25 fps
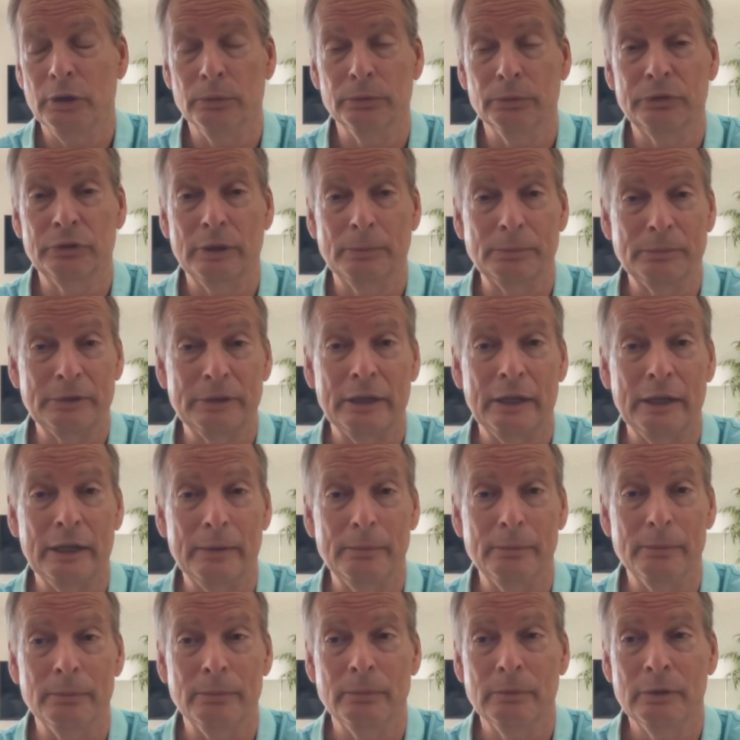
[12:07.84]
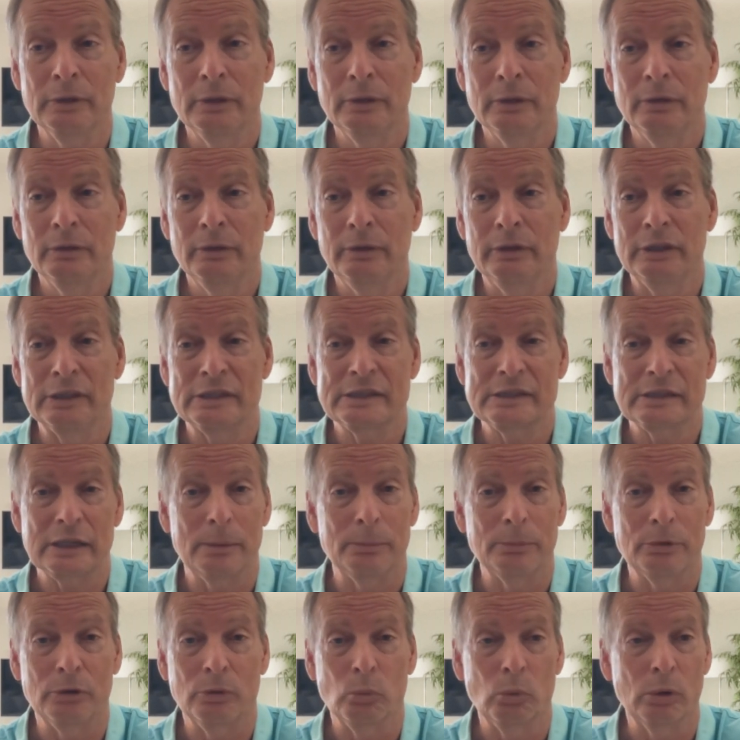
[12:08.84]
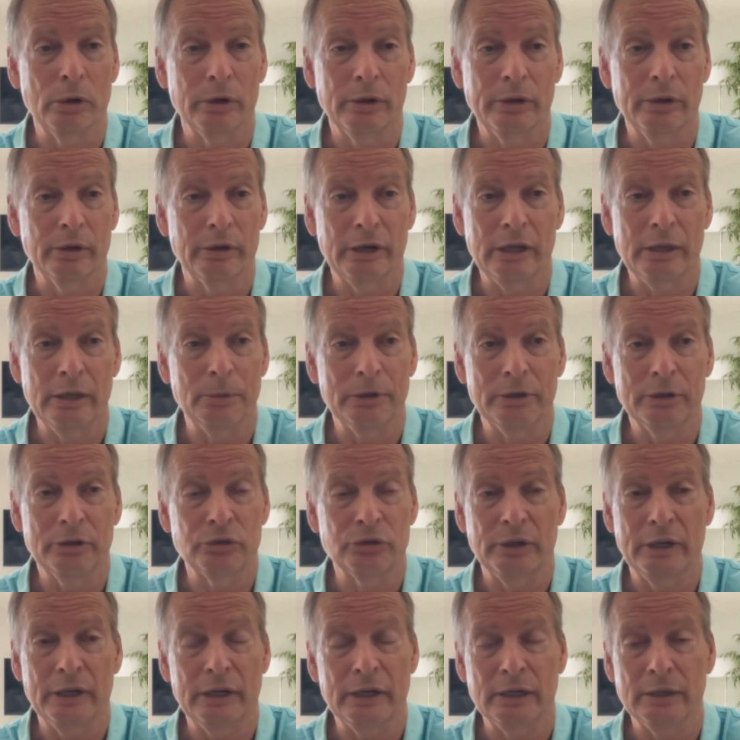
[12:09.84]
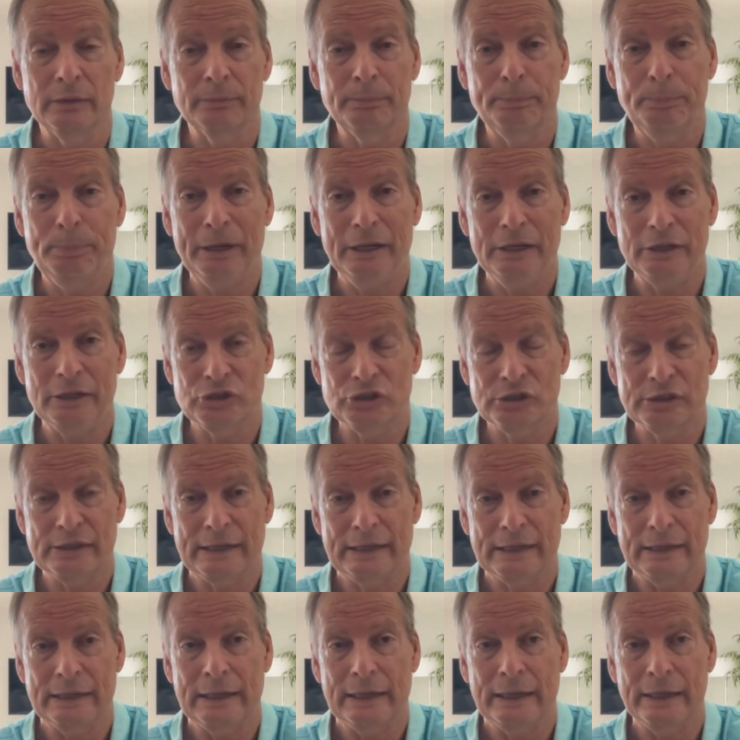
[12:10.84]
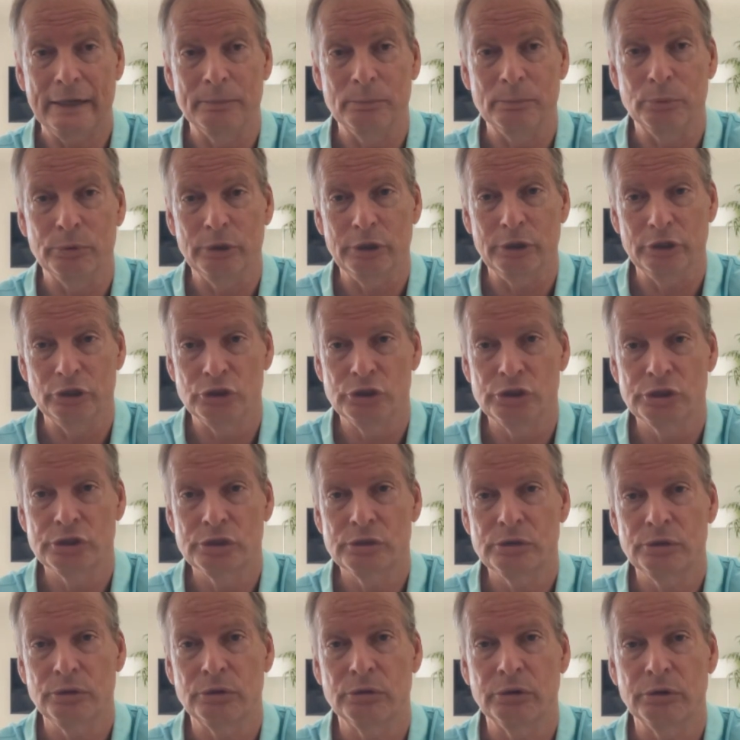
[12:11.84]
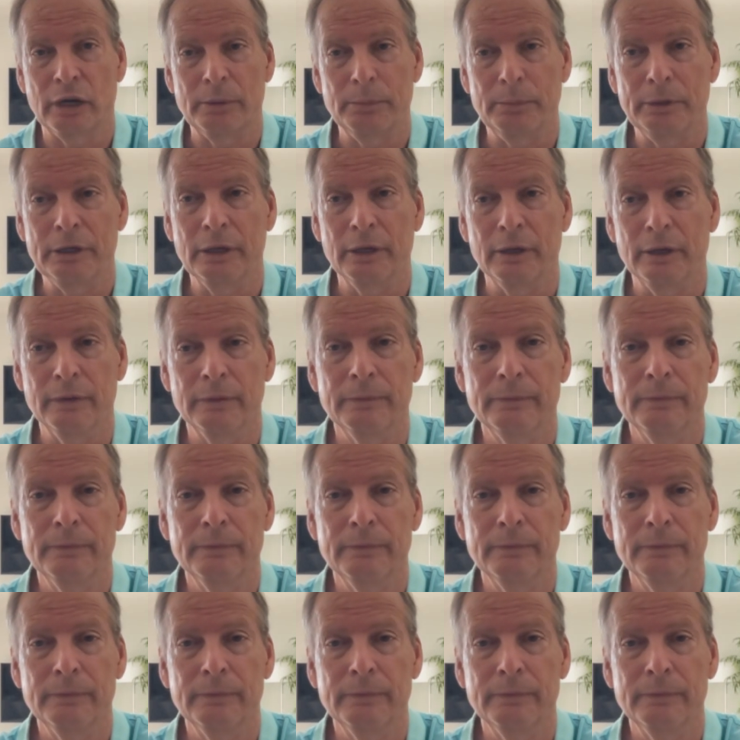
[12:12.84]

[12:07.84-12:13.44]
know, sometime this summer, where they're able to try and pinch that land bridge to Crimea?